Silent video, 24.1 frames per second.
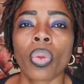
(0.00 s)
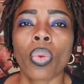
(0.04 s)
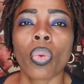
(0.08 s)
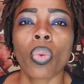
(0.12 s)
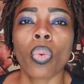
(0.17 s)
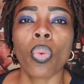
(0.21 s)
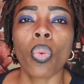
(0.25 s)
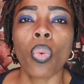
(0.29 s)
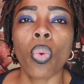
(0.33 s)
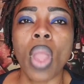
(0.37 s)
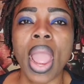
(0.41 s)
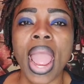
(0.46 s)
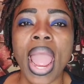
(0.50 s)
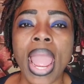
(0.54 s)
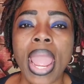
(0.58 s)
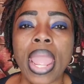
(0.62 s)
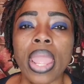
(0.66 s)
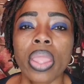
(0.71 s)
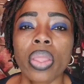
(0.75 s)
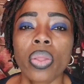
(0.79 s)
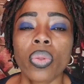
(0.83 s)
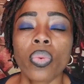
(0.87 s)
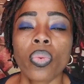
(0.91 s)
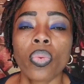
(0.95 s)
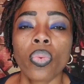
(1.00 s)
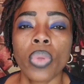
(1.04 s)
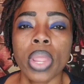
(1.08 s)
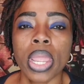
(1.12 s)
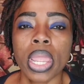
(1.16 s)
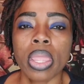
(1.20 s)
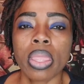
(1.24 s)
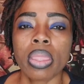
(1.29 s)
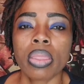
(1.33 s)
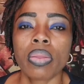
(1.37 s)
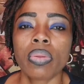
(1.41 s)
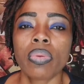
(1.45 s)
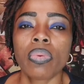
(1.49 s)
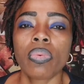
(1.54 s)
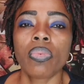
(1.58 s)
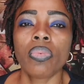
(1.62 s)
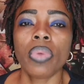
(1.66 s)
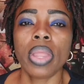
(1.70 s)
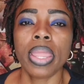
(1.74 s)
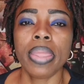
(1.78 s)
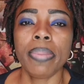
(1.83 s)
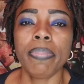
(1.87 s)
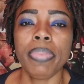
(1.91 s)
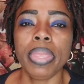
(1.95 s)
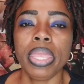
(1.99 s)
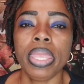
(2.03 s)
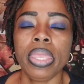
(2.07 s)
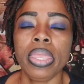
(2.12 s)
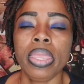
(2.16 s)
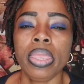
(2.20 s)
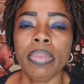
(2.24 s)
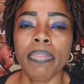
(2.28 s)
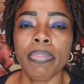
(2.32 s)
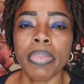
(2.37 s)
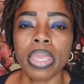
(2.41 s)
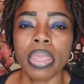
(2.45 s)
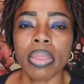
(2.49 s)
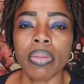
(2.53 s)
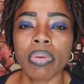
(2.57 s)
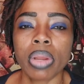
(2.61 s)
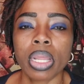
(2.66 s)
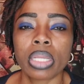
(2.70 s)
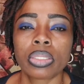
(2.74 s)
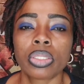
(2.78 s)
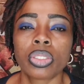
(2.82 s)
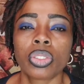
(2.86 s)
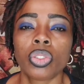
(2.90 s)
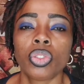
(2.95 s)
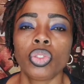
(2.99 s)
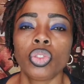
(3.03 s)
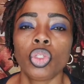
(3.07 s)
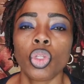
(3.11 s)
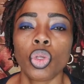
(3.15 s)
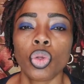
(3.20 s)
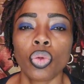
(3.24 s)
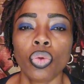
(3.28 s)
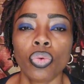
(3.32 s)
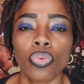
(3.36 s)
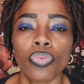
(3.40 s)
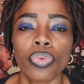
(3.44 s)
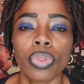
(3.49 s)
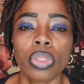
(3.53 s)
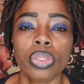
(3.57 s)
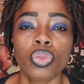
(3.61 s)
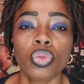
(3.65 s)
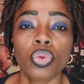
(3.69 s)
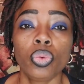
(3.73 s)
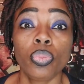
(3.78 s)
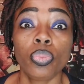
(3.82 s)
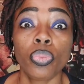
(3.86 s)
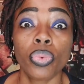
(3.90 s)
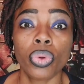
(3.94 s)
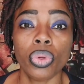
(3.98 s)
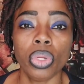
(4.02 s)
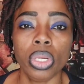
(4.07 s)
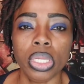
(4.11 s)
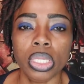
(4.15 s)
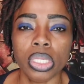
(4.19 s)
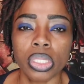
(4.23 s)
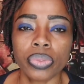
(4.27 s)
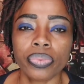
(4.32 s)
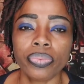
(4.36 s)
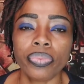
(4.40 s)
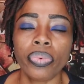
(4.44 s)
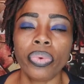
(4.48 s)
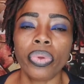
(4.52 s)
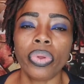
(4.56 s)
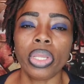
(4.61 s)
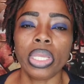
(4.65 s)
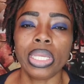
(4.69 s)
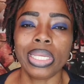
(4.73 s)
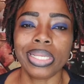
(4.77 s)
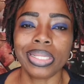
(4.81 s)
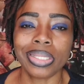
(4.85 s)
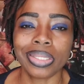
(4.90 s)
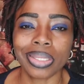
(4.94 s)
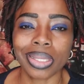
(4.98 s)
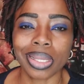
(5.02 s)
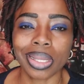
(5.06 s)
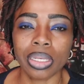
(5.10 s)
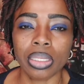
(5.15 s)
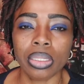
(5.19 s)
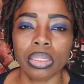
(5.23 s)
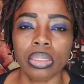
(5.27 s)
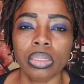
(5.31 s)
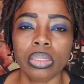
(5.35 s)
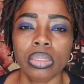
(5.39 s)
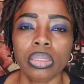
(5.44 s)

Why we be immigrants not go fit do police for Italy?